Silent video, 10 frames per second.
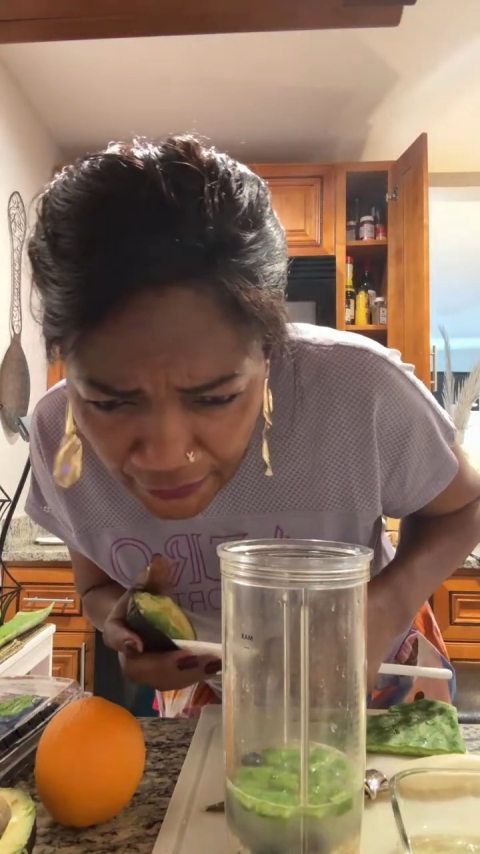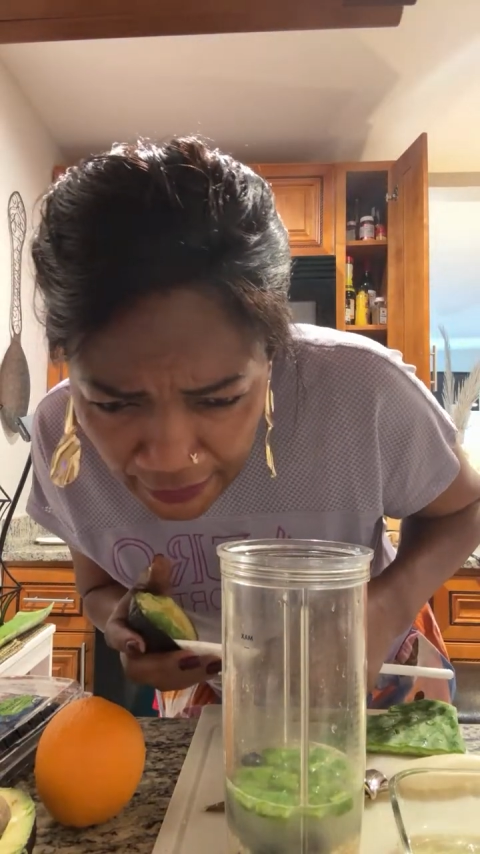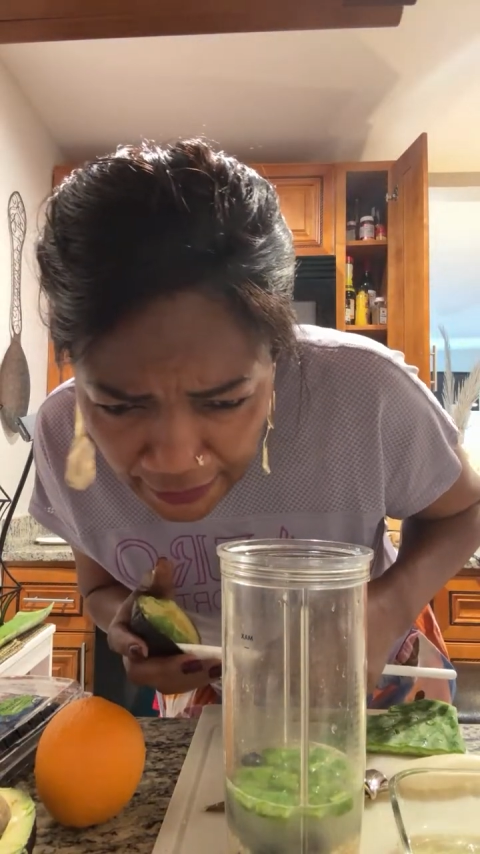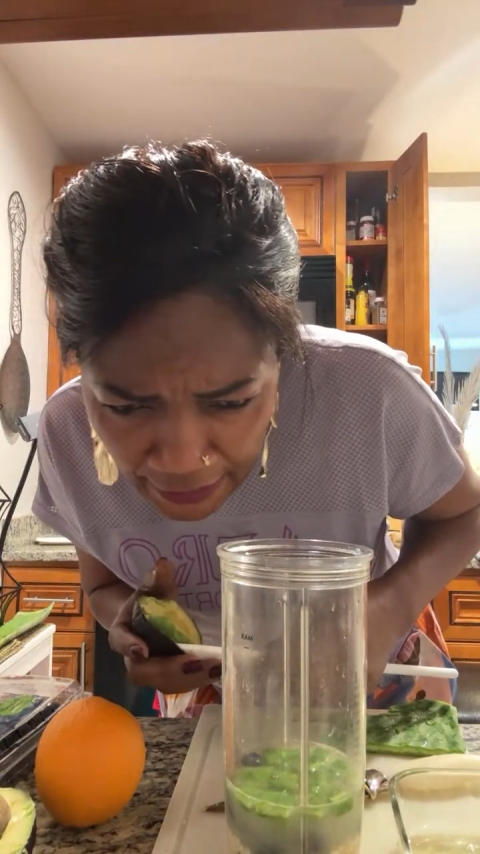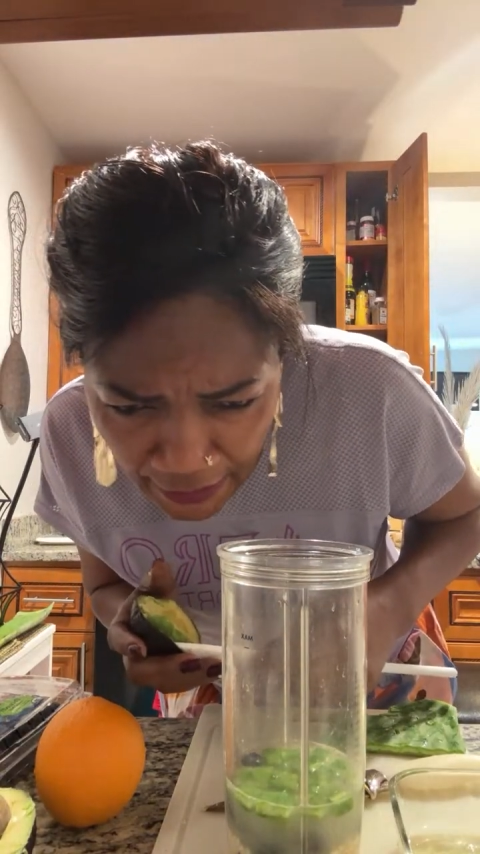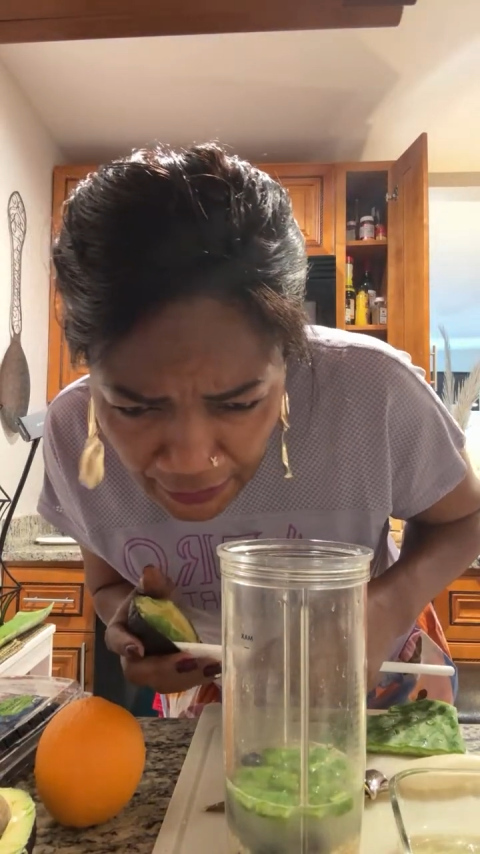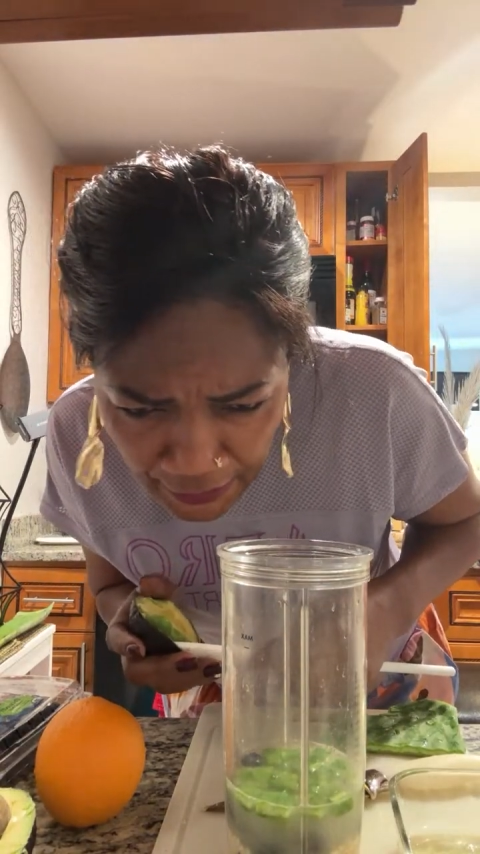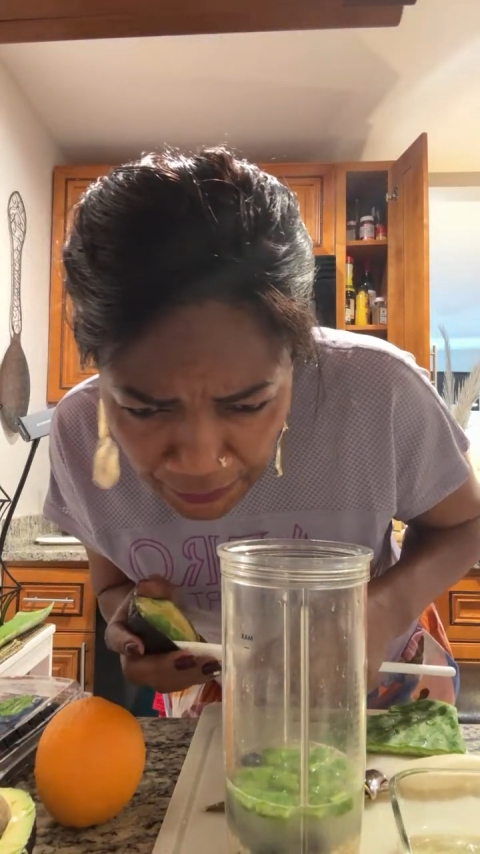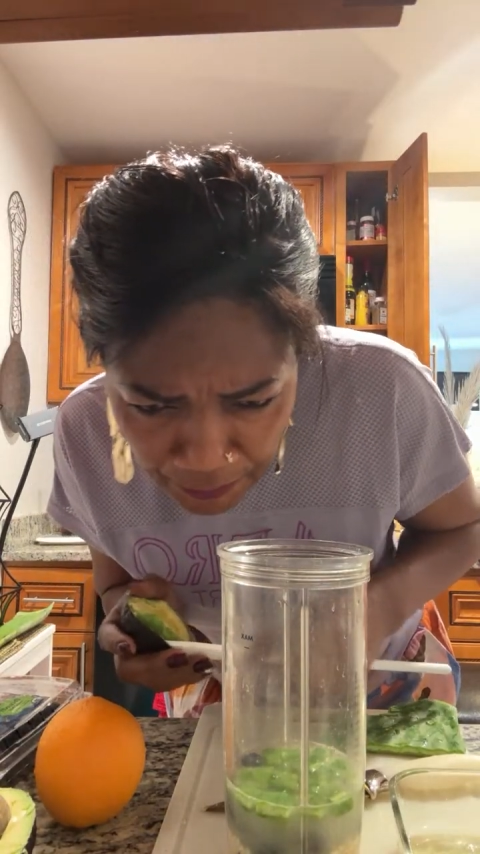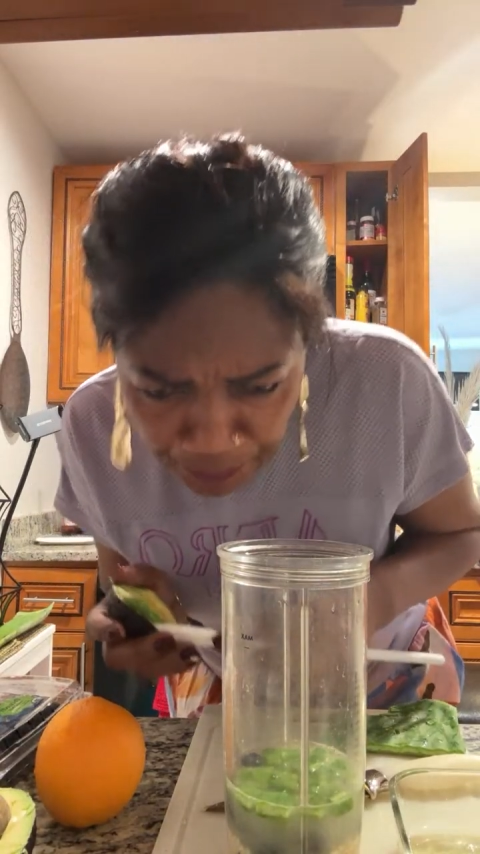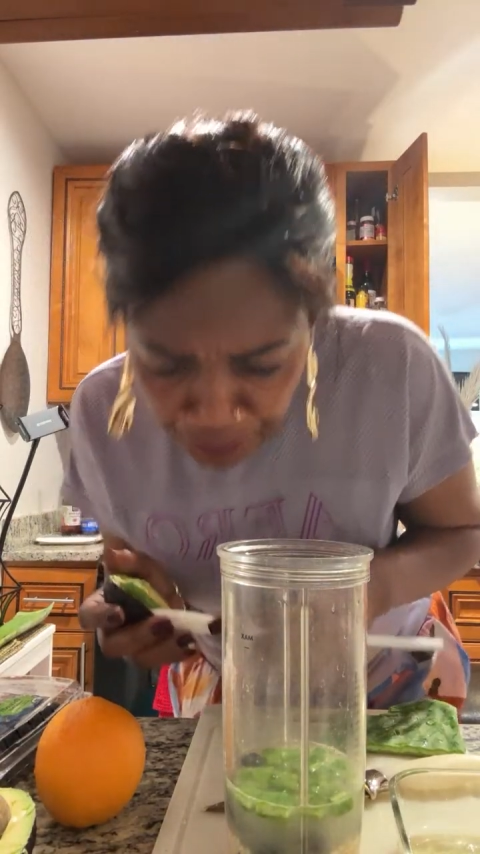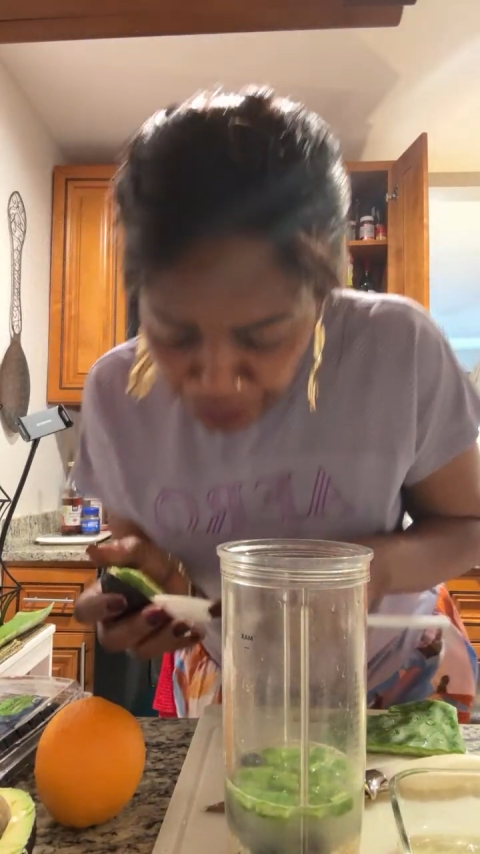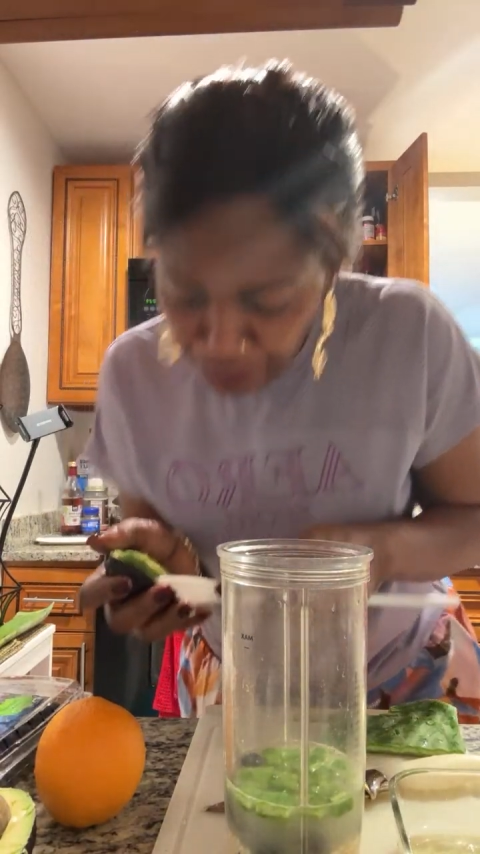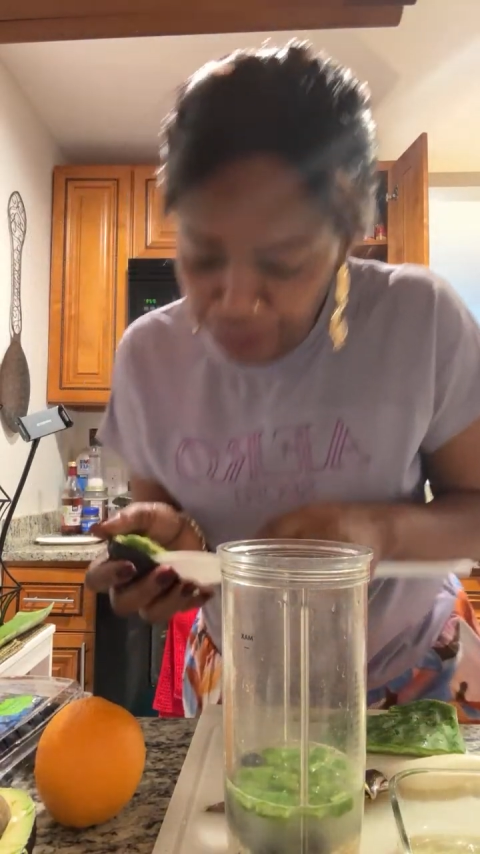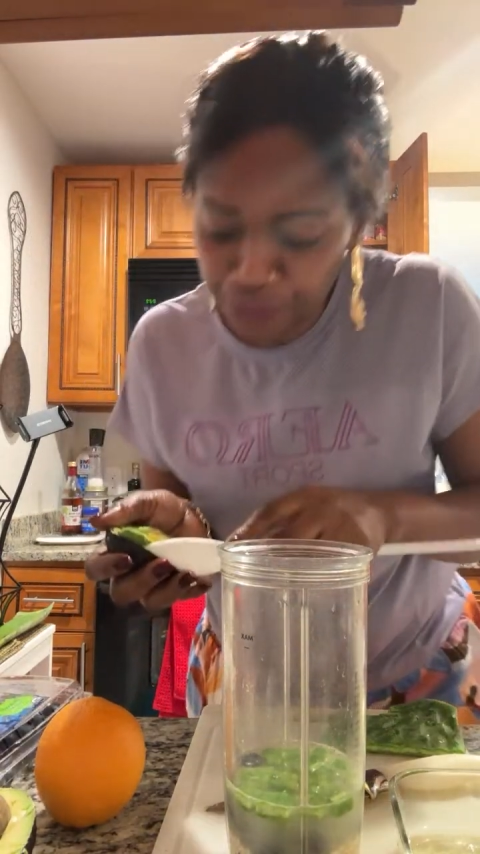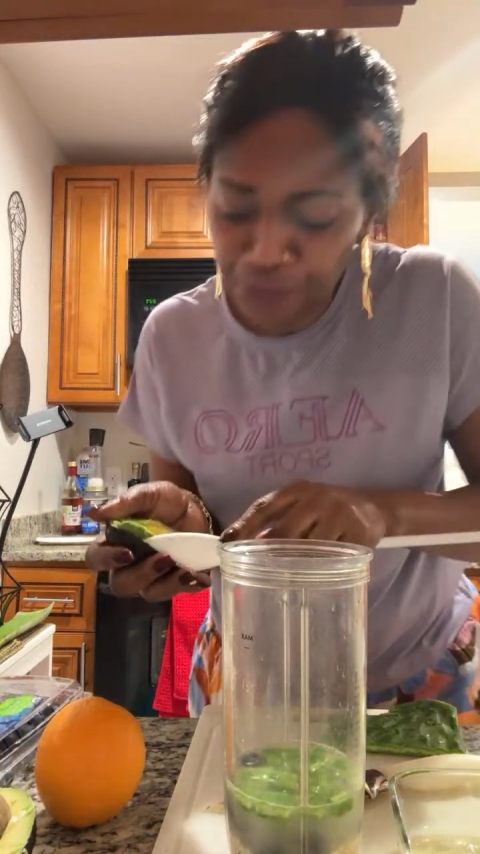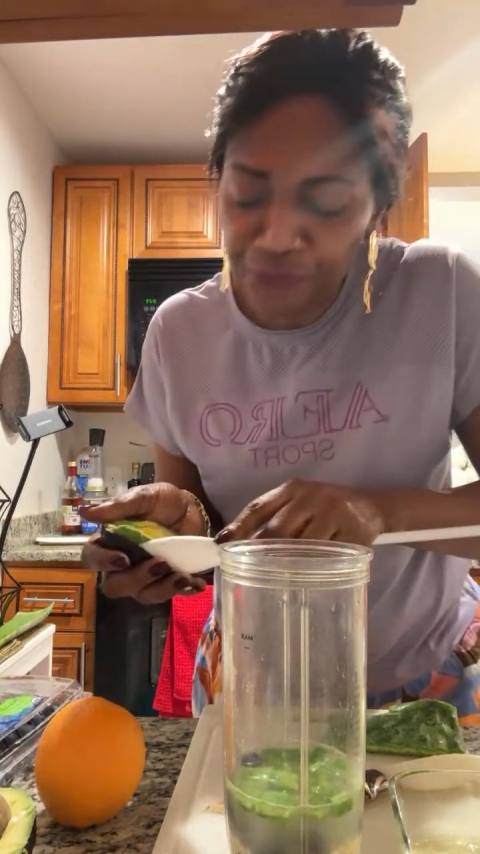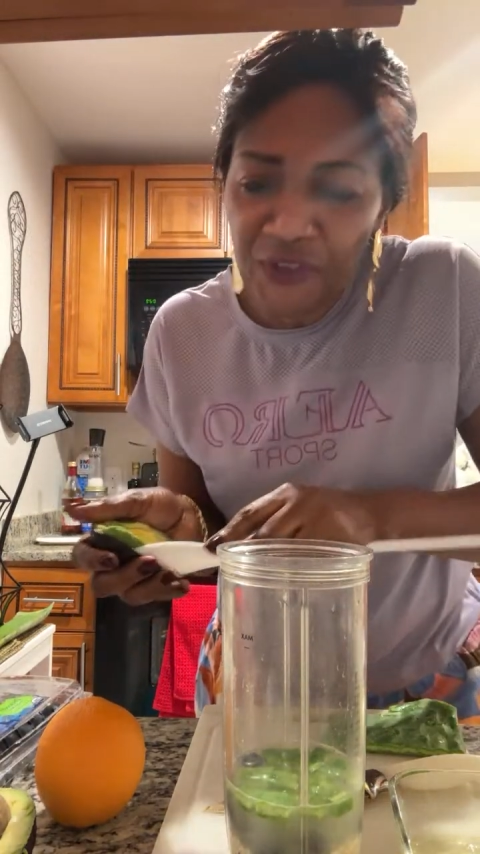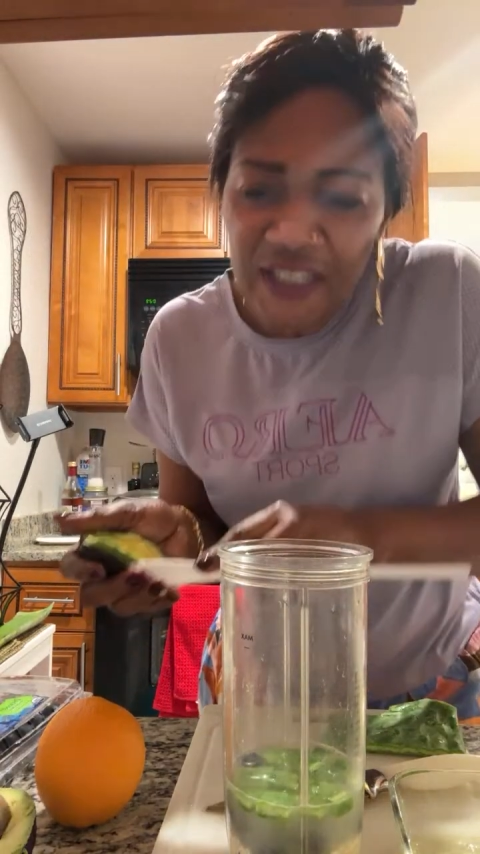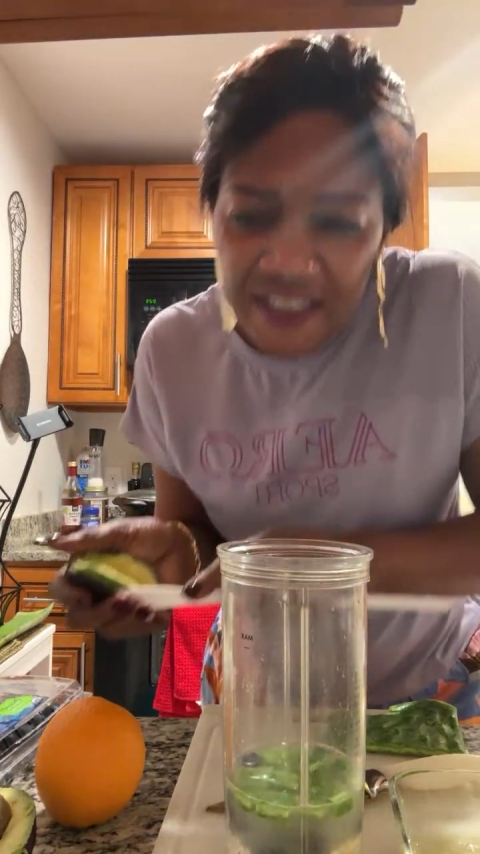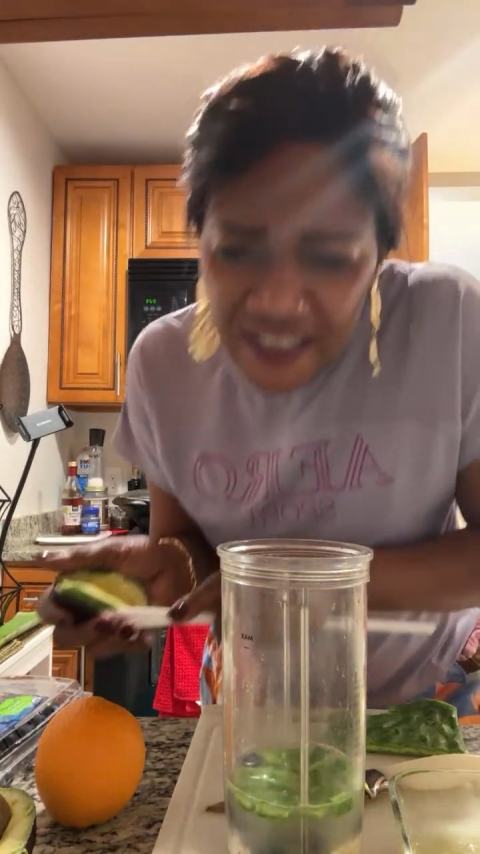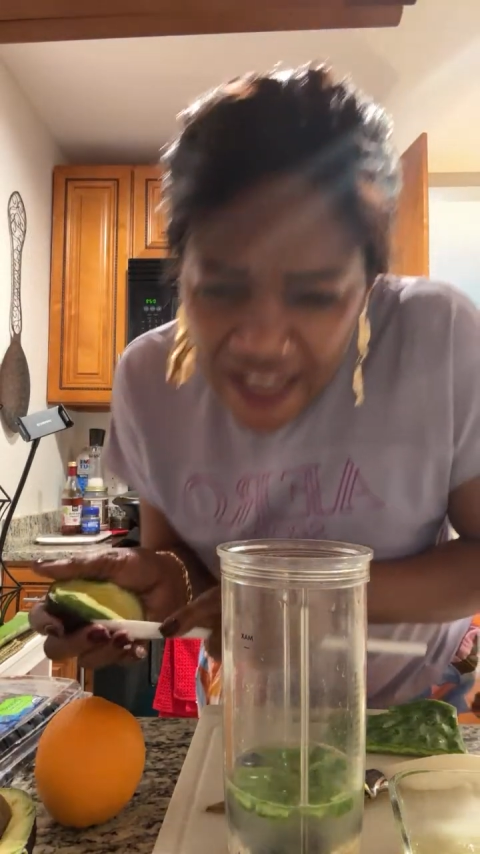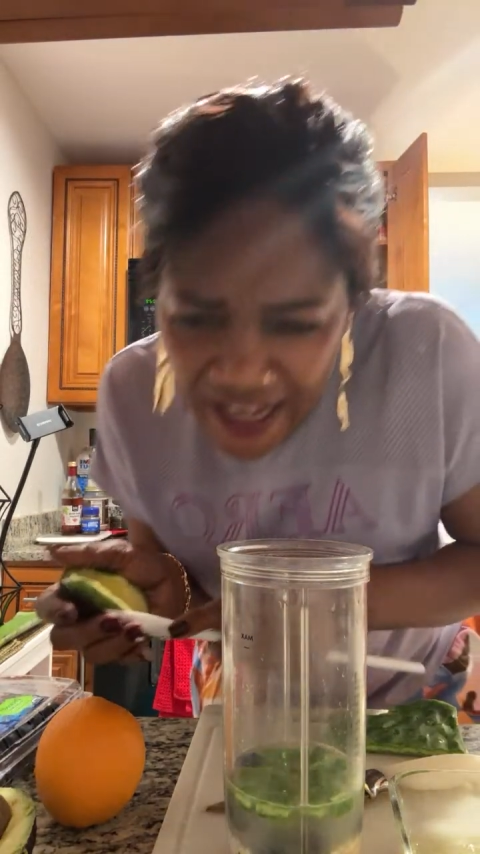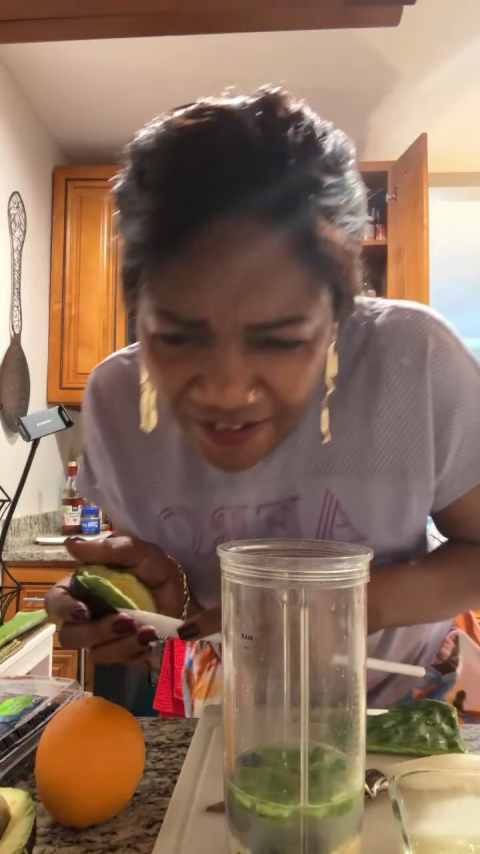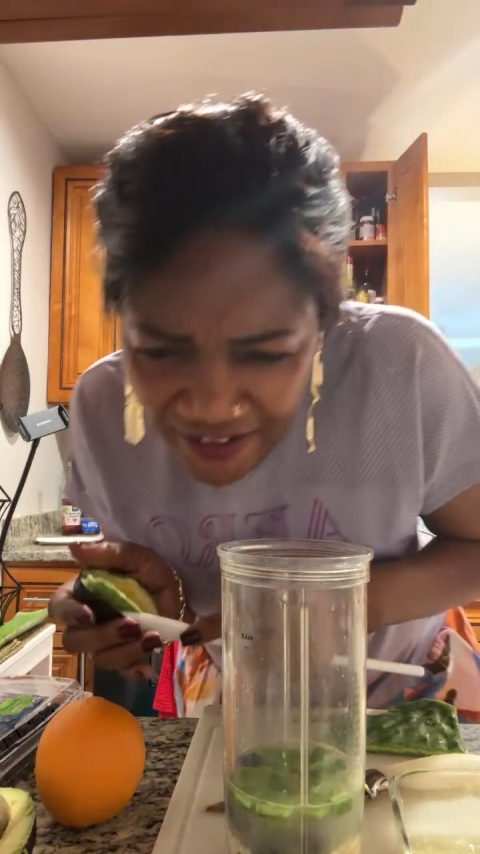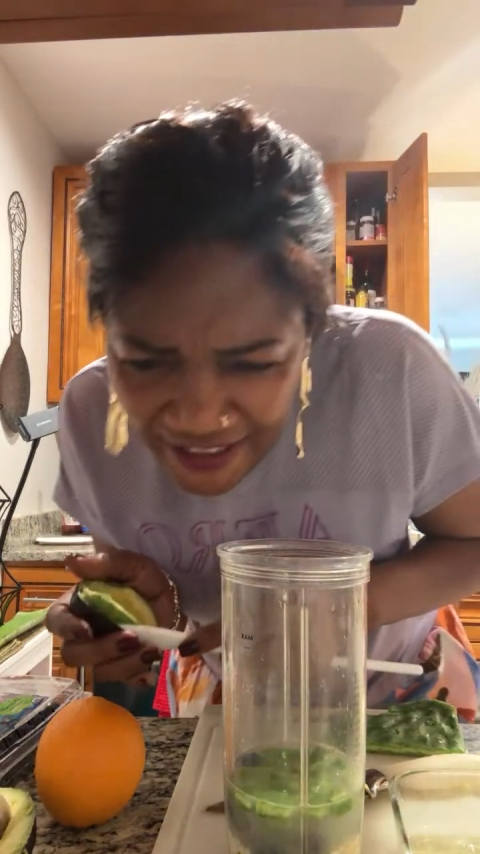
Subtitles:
hello. How